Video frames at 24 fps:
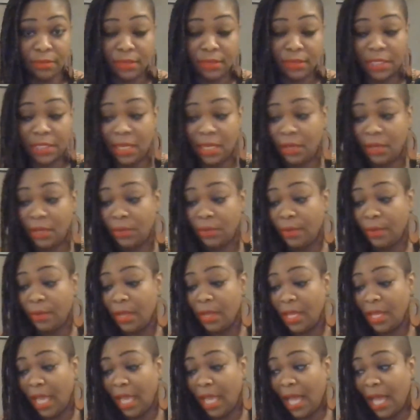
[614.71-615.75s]
So
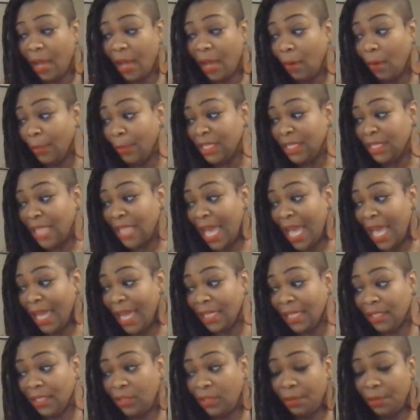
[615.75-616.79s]
I always
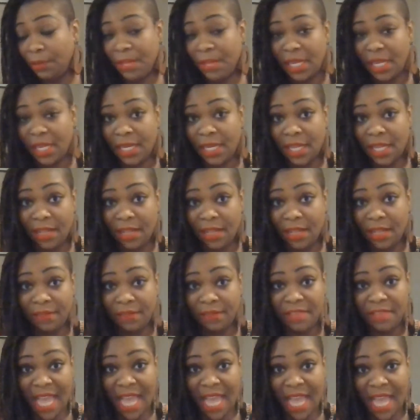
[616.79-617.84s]
add a little bit
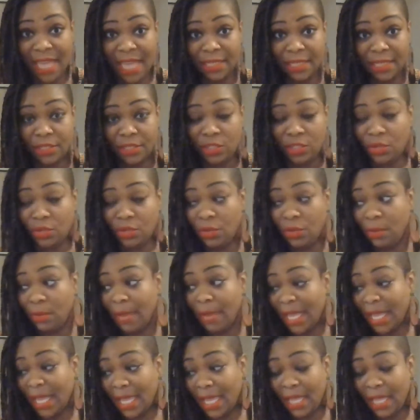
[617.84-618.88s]
of that to
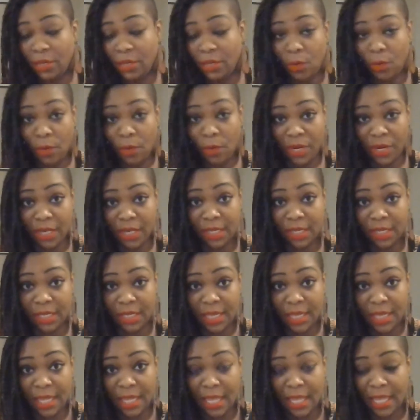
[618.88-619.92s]
my candle work,
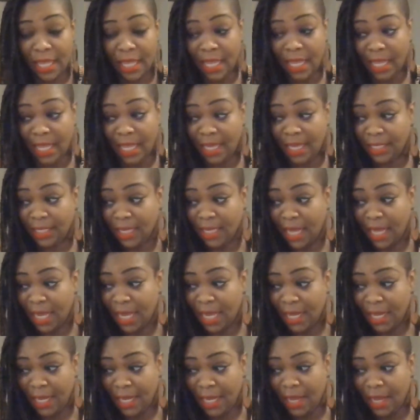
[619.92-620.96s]
and
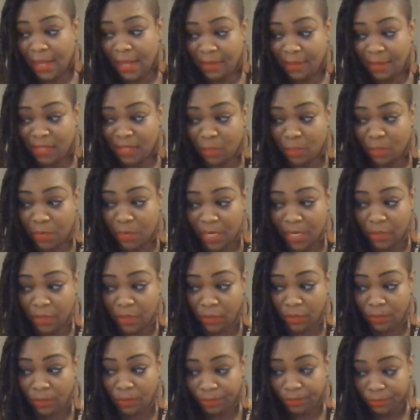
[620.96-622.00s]
I
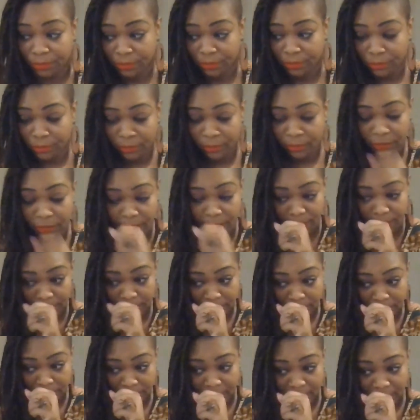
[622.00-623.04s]
sprinkle
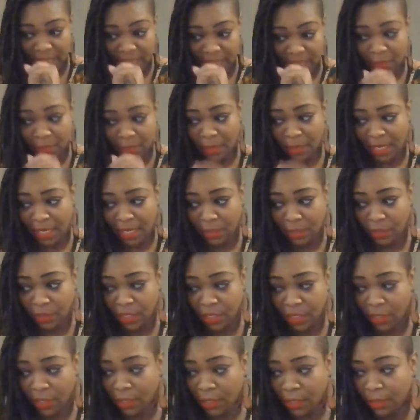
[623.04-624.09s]

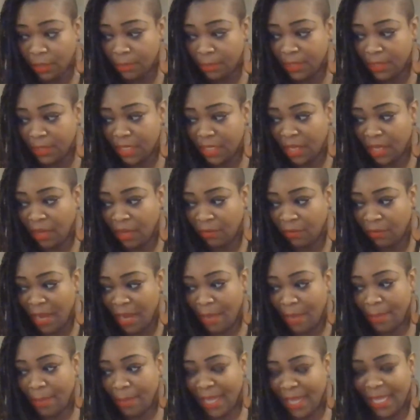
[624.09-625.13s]
the herbs
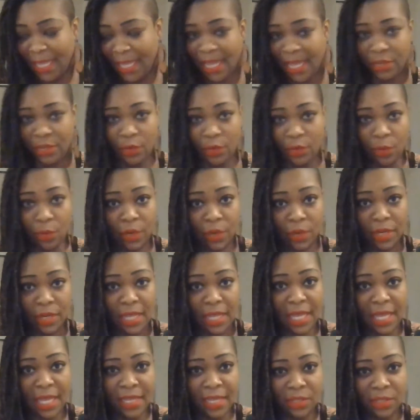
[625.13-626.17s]
around my candle work
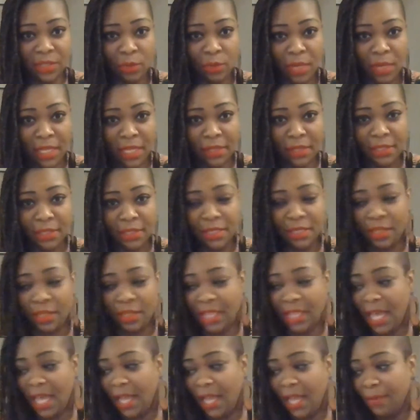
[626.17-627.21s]
as well, so
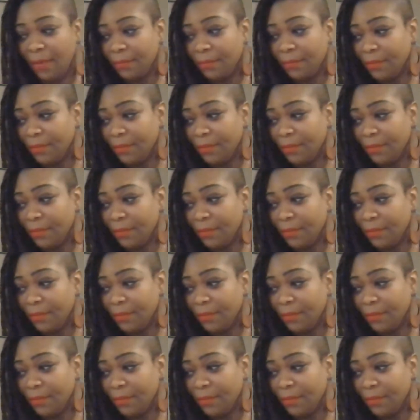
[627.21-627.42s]
that